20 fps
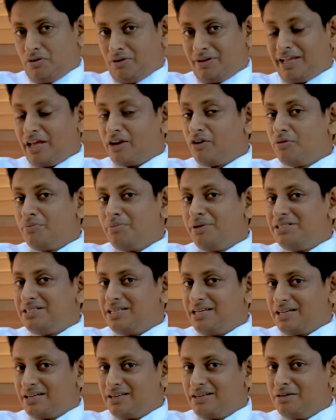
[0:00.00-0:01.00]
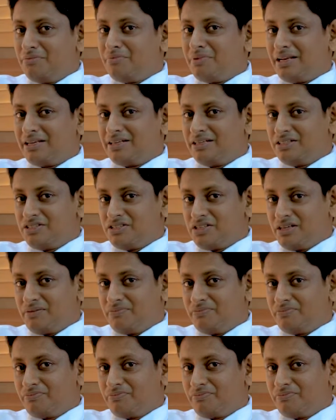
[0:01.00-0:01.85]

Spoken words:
cannot be taken in pregnancy.